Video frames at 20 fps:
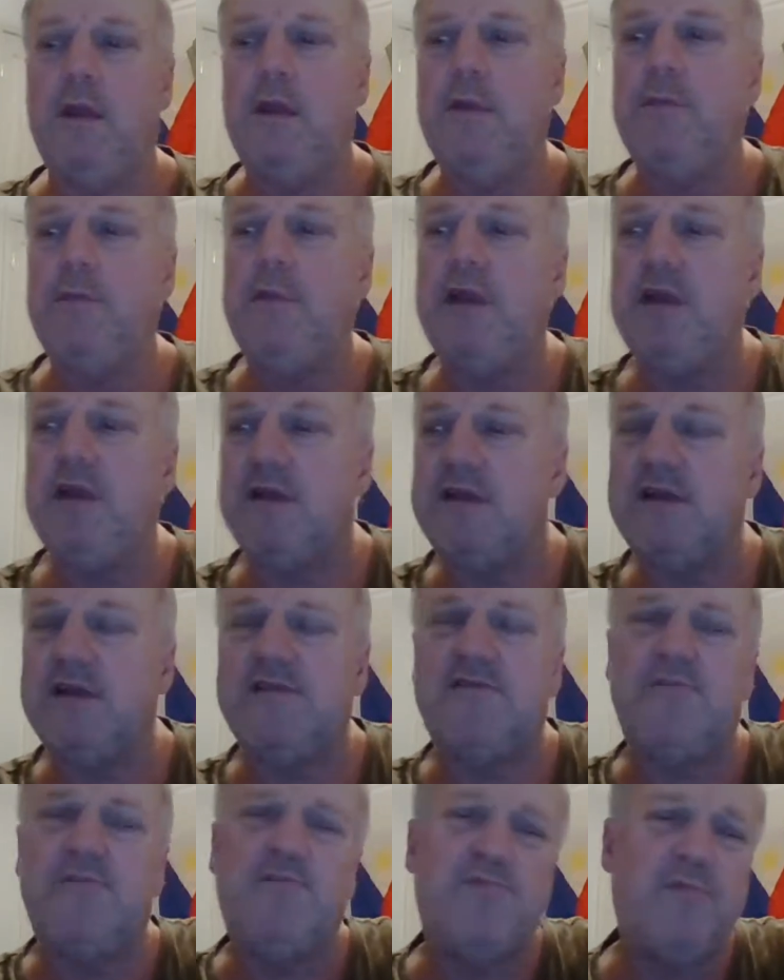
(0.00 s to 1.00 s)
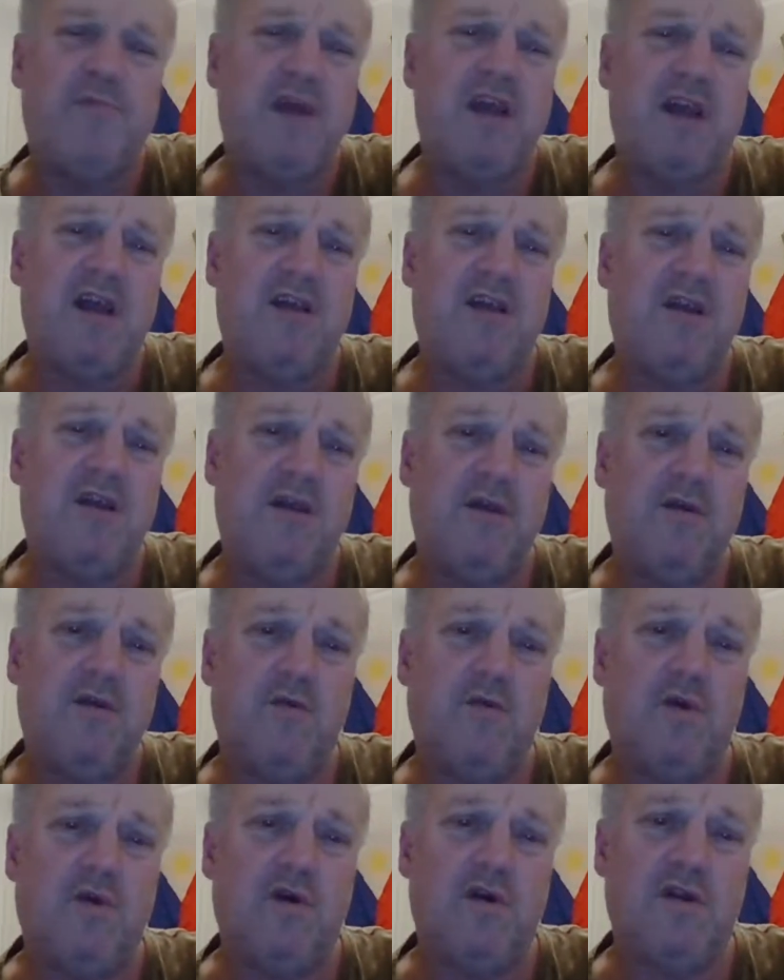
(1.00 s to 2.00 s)
but it doesn't matter
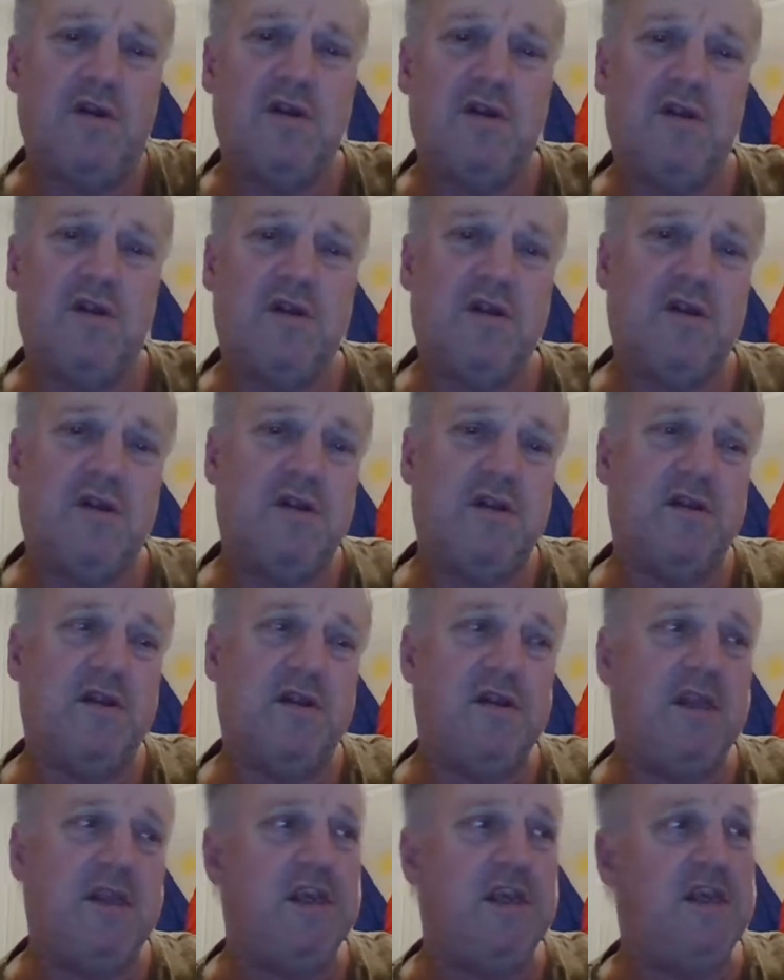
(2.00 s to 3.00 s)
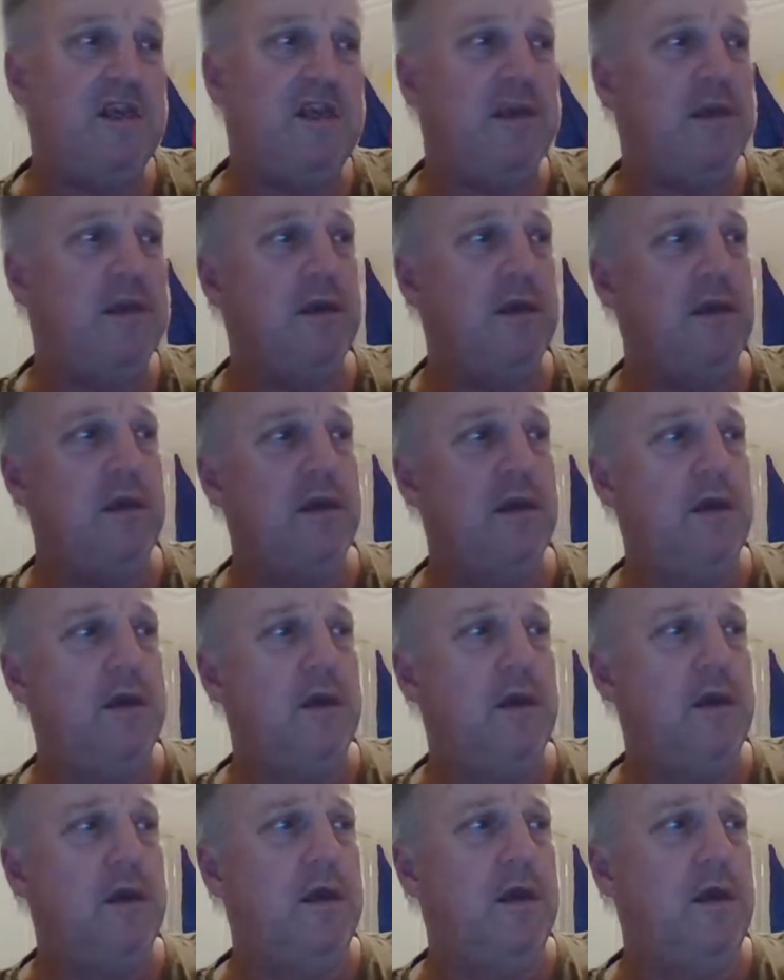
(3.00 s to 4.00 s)
what the
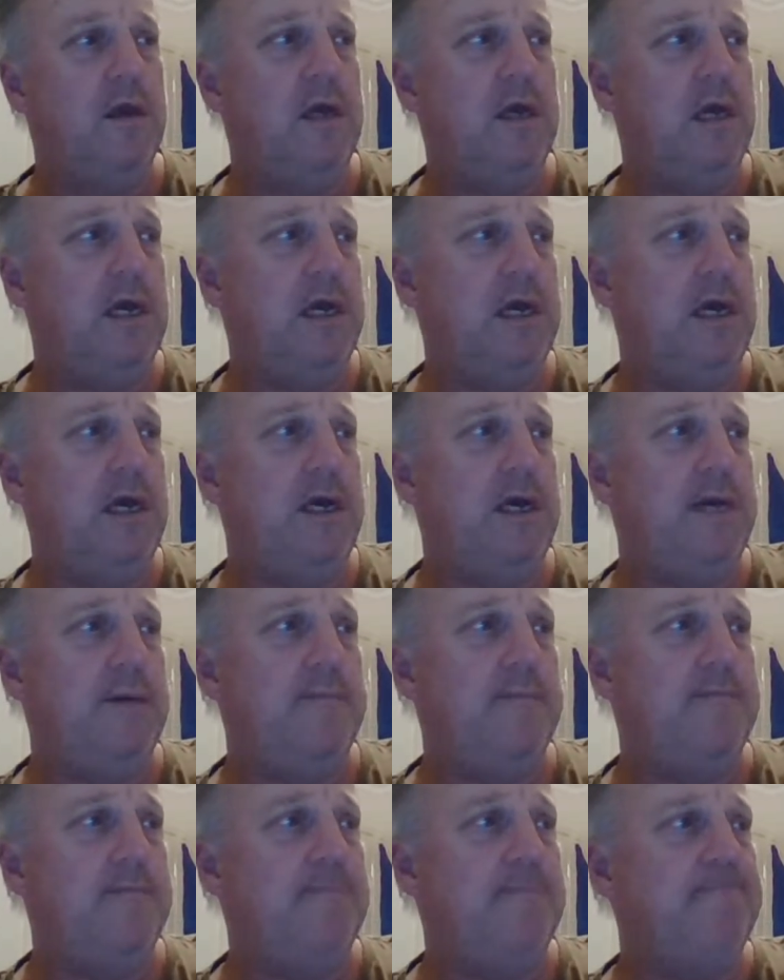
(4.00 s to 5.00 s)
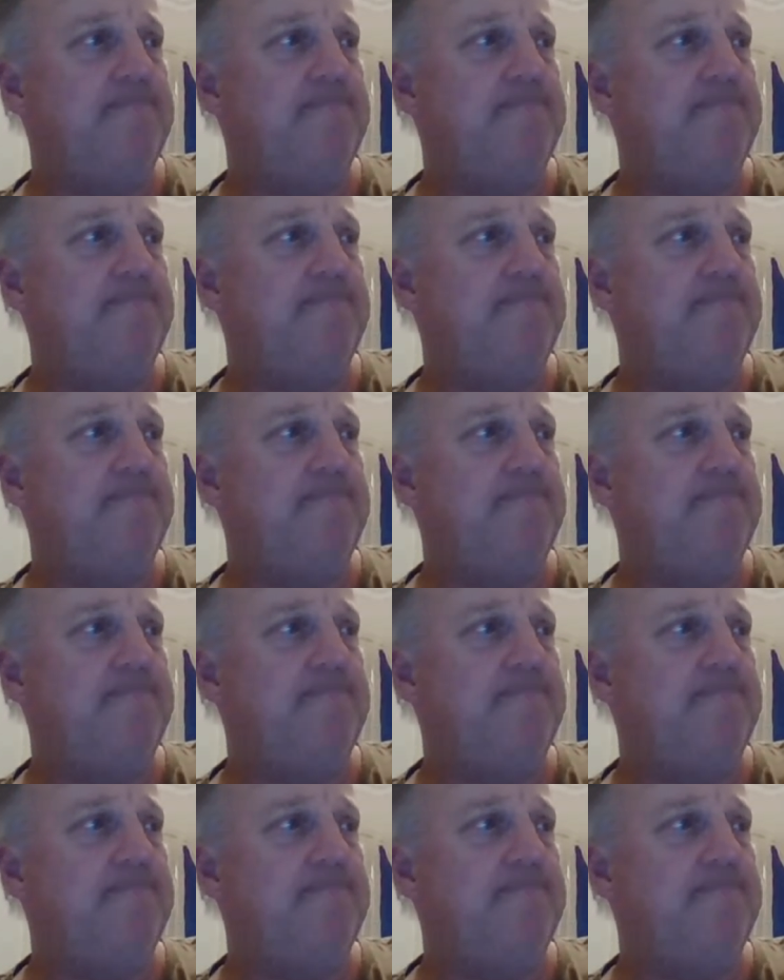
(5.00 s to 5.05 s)
um,